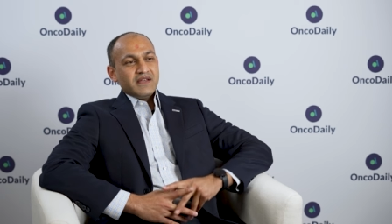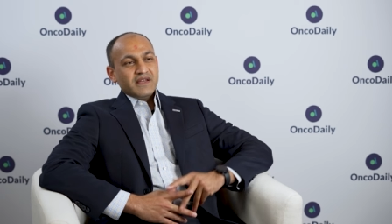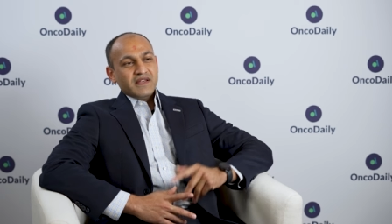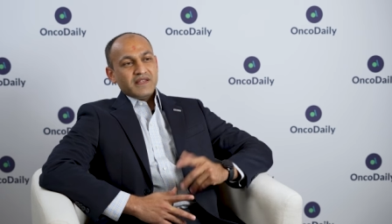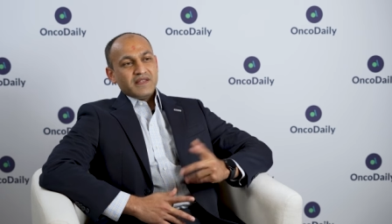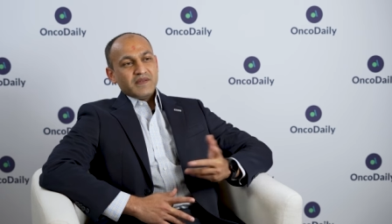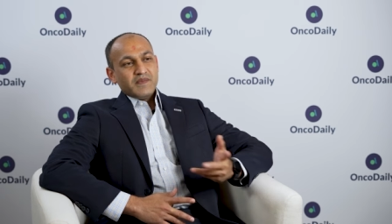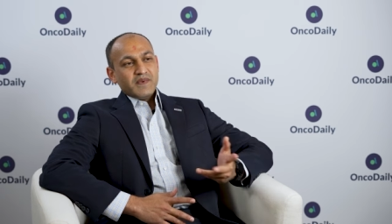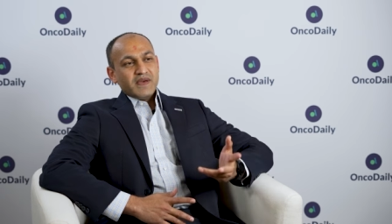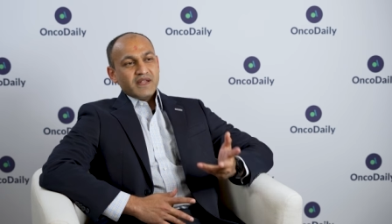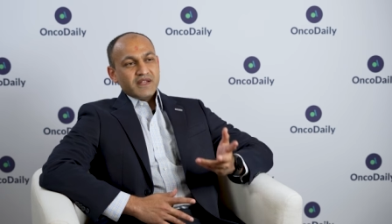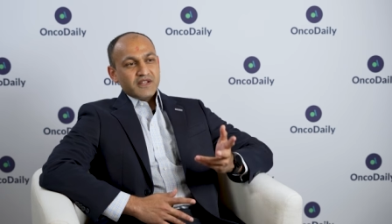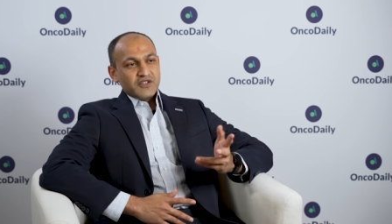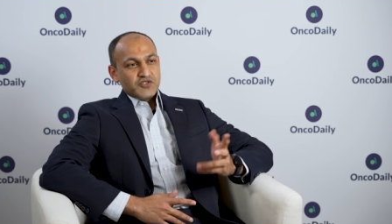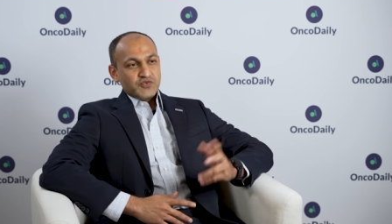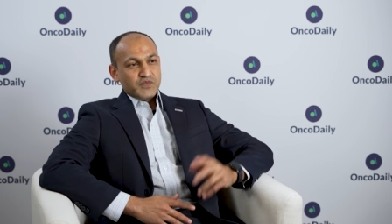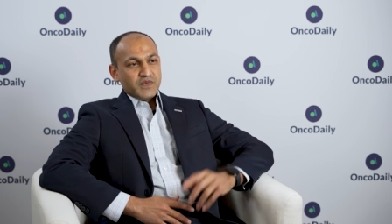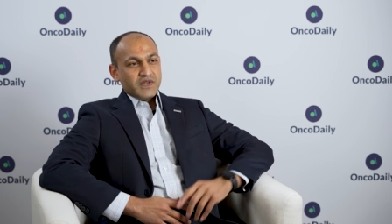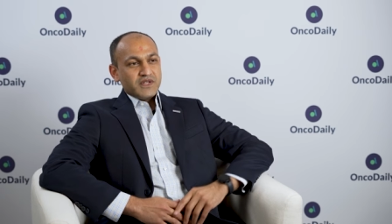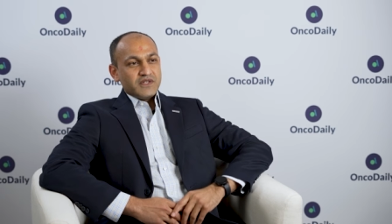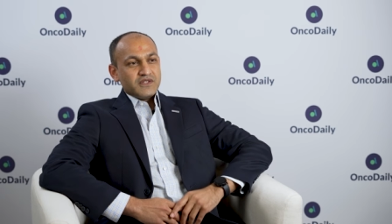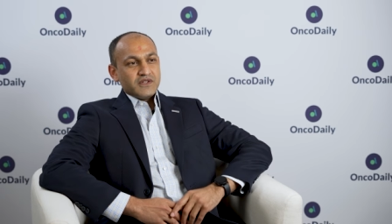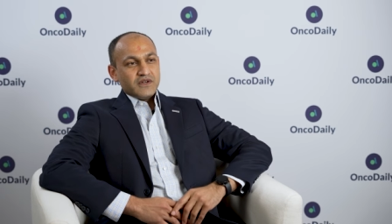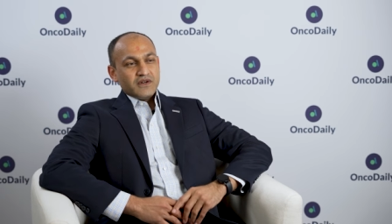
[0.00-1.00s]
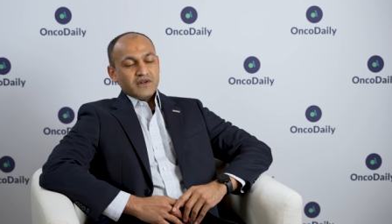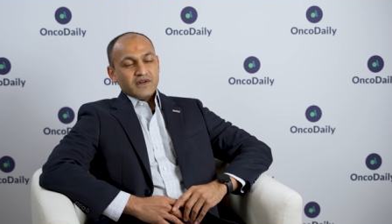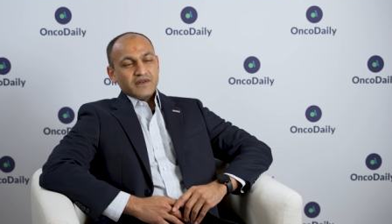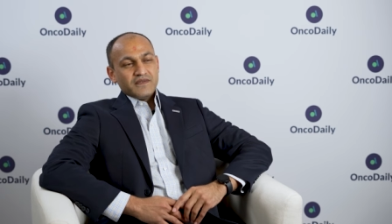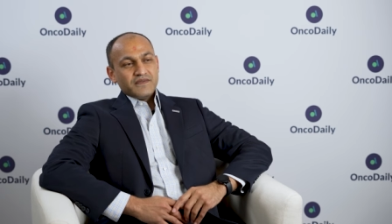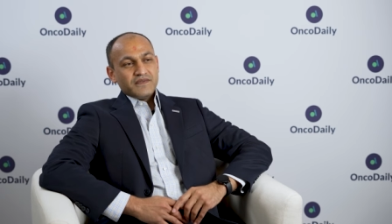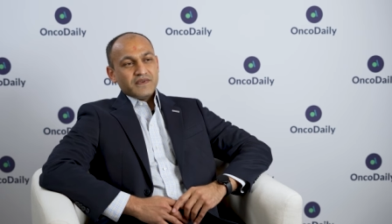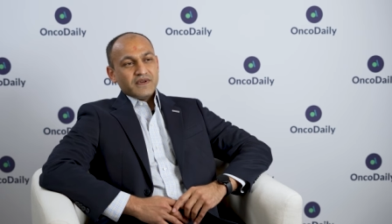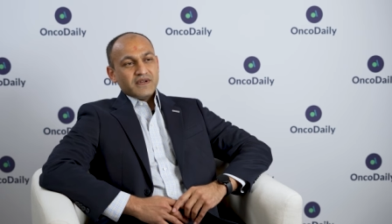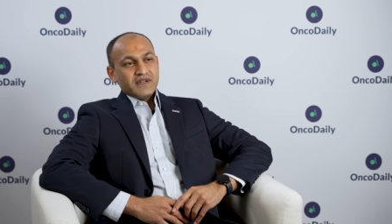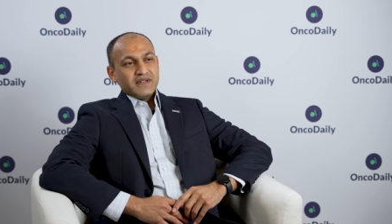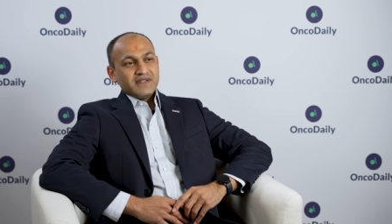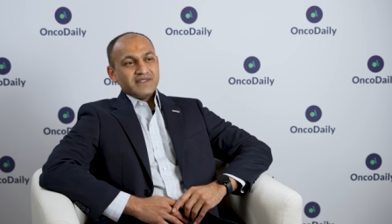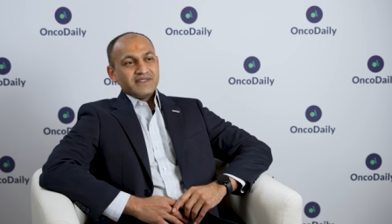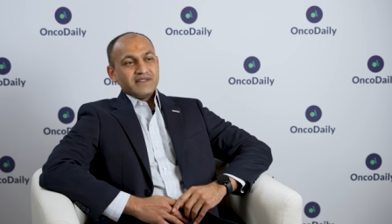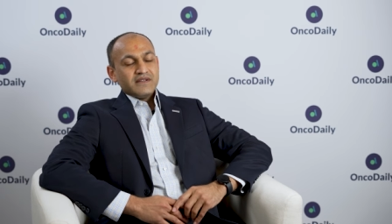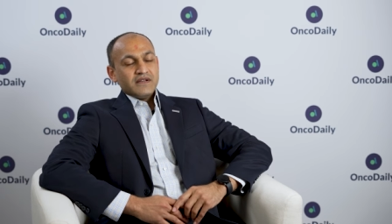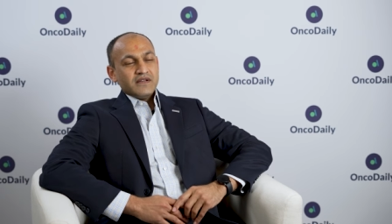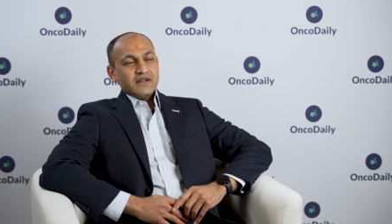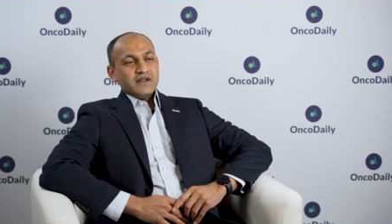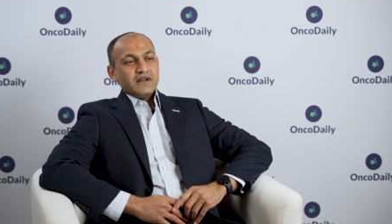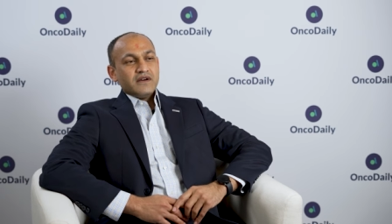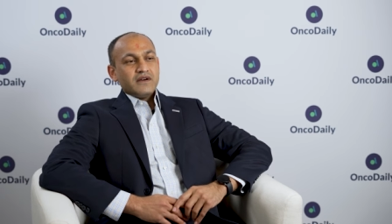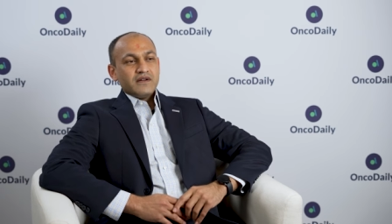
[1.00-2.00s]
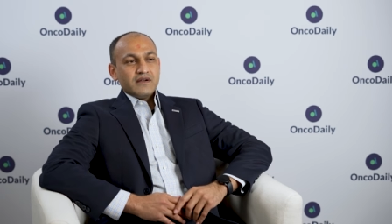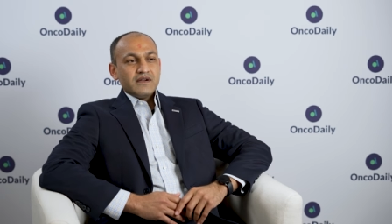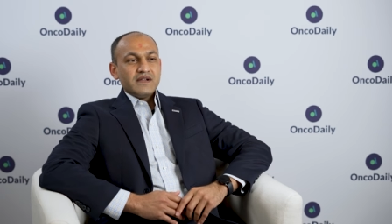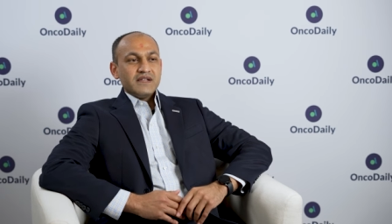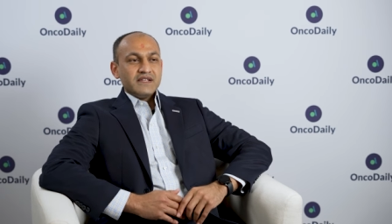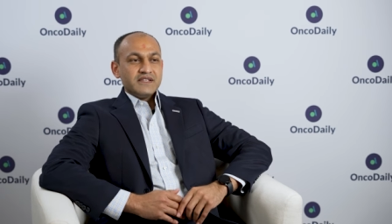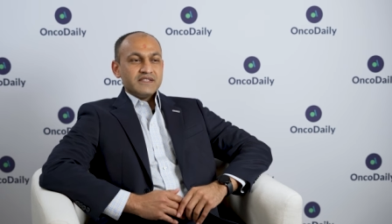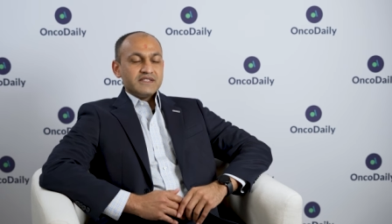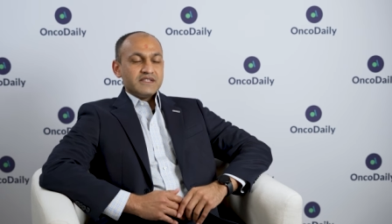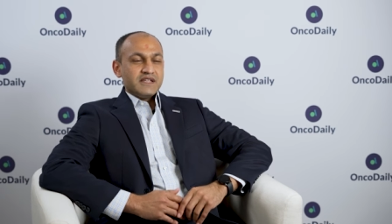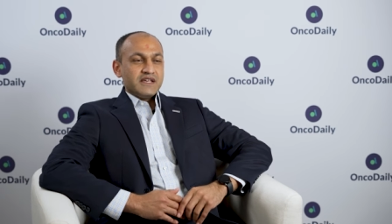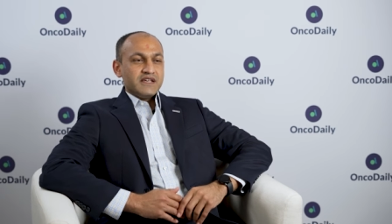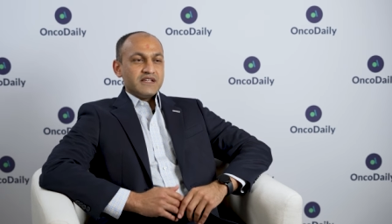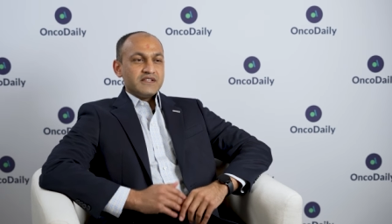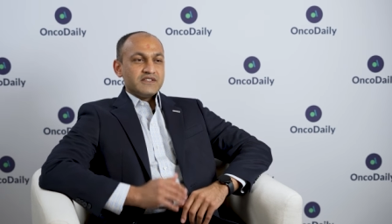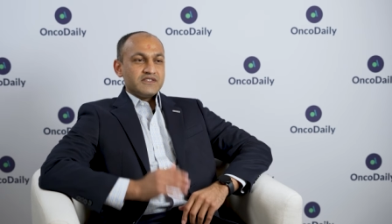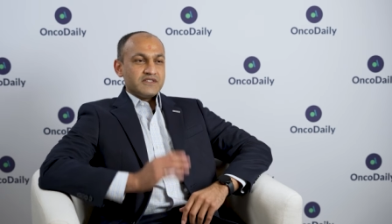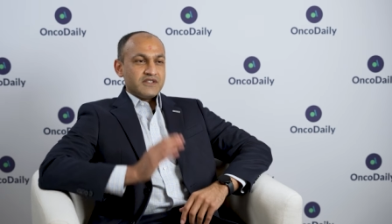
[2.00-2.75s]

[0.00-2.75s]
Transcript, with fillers: in the management of uh, early stage,